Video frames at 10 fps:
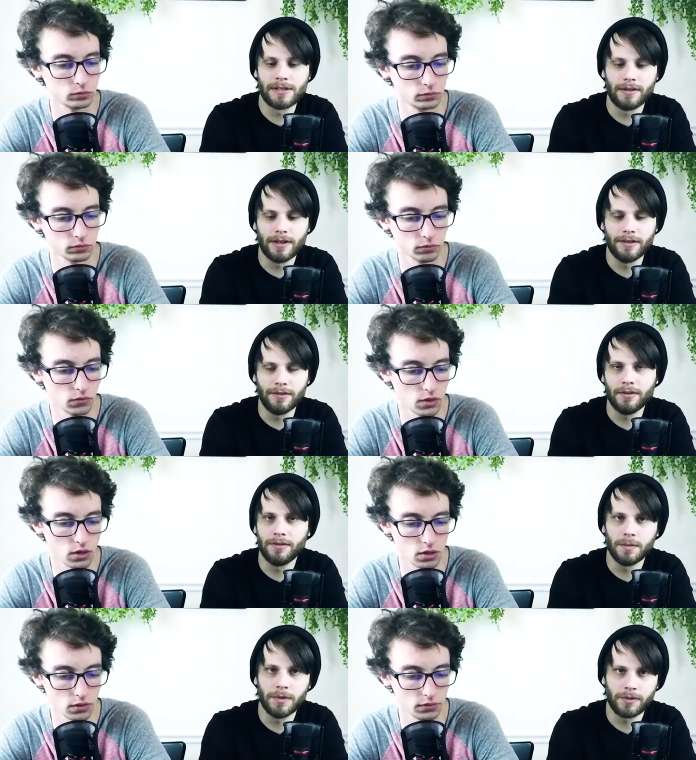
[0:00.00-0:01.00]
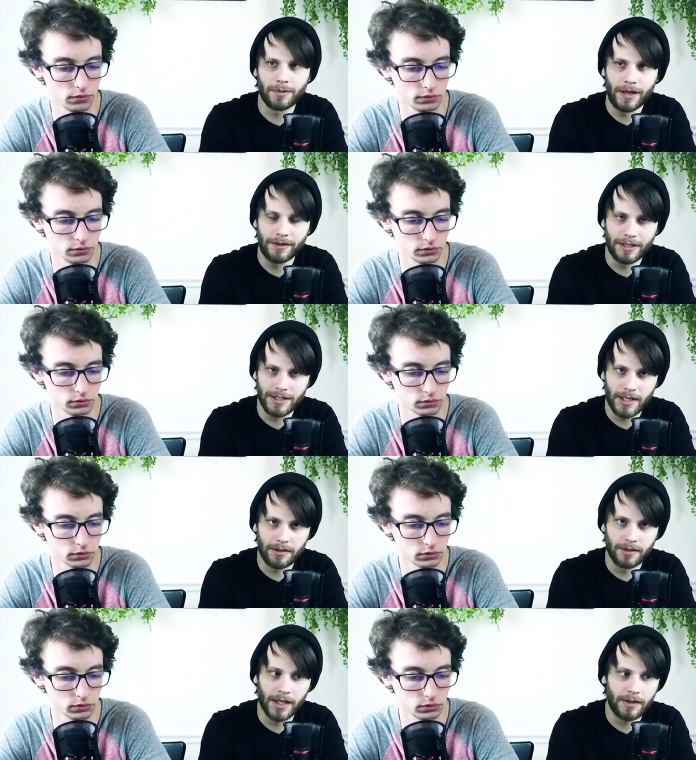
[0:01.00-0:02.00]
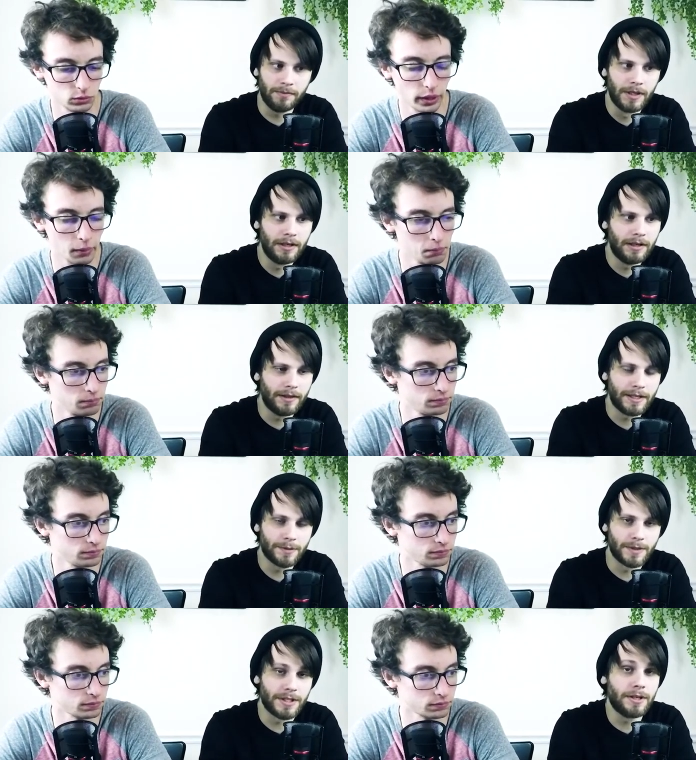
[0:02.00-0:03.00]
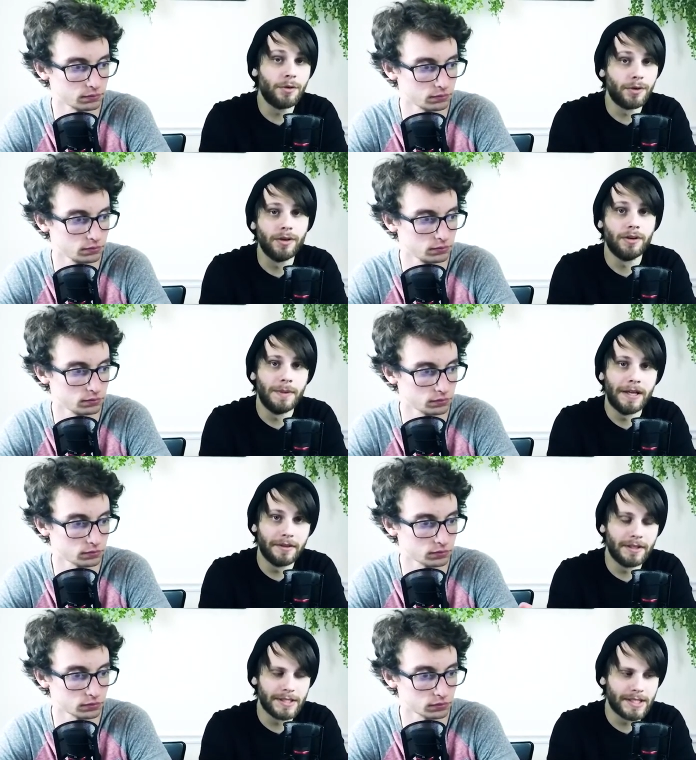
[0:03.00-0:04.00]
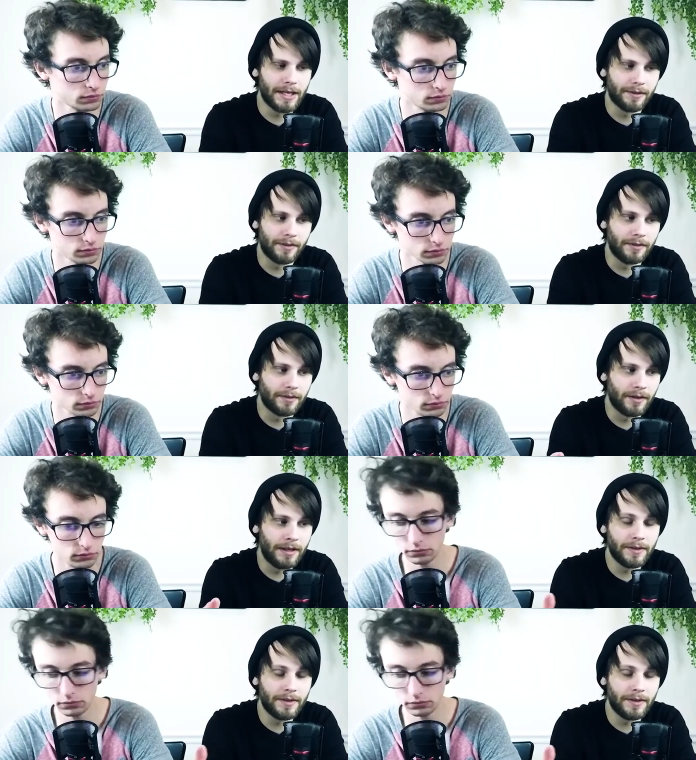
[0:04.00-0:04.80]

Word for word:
Speaker 1: that is usable throughout the entire game. Right. And that's what's so good about these decks is, and